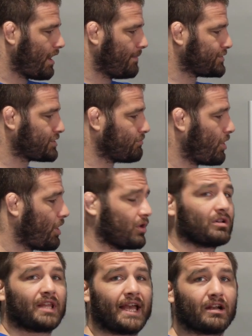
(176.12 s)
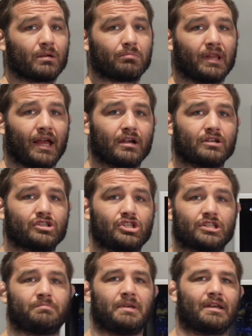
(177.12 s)
smaller, lighter players,
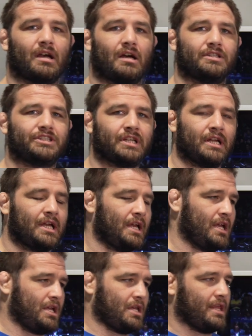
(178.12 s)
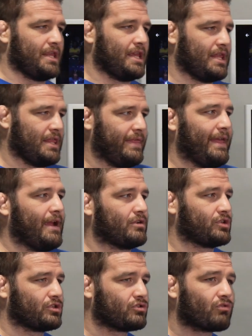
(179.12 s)
just because they're
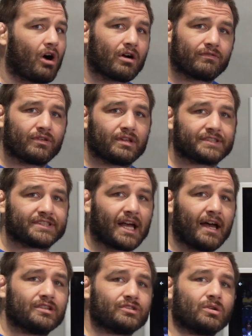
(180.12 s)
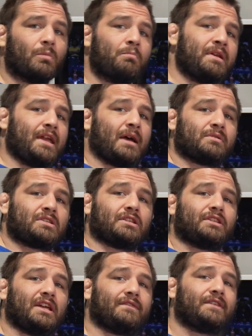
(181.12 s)
strong for their size. So being able to
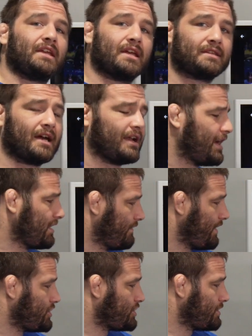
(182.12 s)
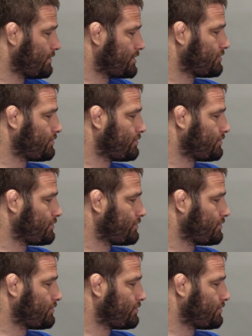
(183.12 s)
lift and get that elevation, which